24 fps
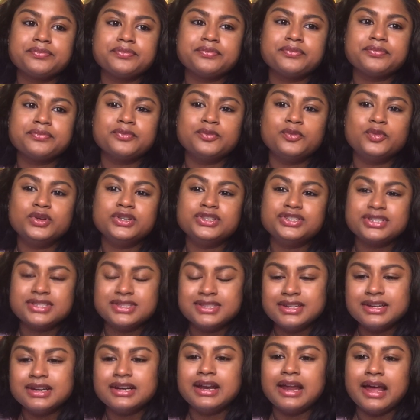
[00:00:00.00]
we just
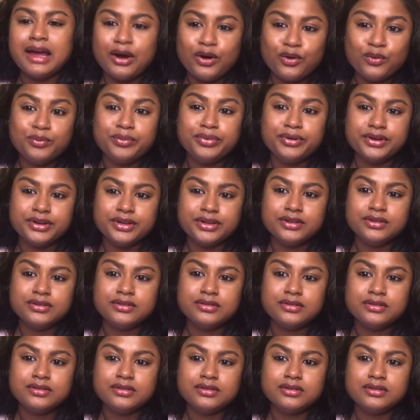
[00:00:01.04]
need an output
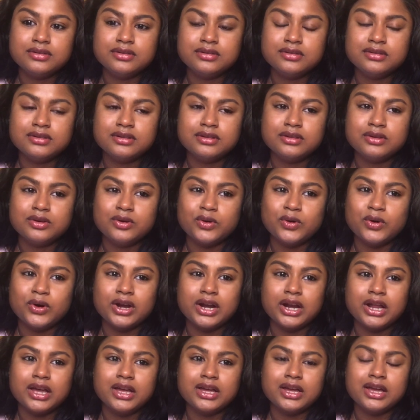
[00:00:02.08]
or
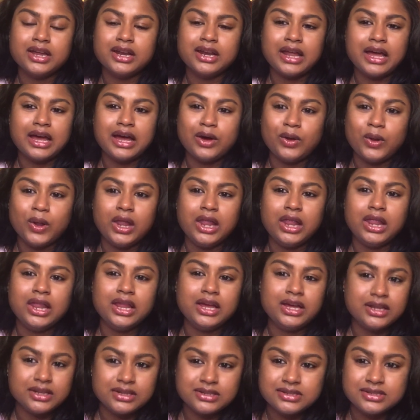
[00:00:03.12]
like an
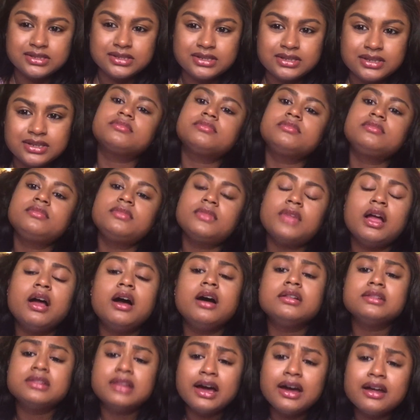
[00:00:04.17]
outlet. A
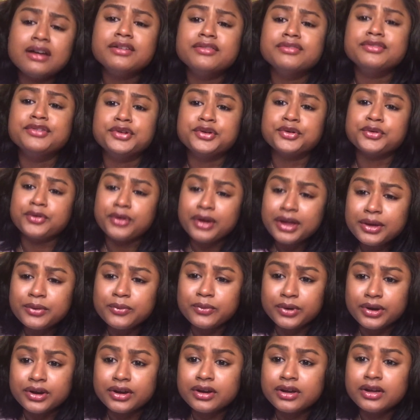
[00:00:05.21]
lot of great
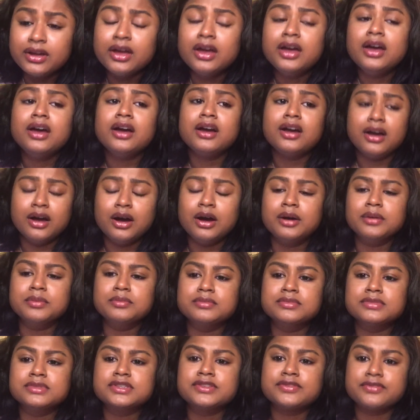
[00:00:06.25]
work
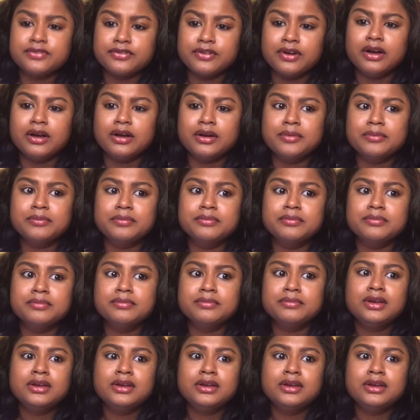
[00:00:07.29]
comes from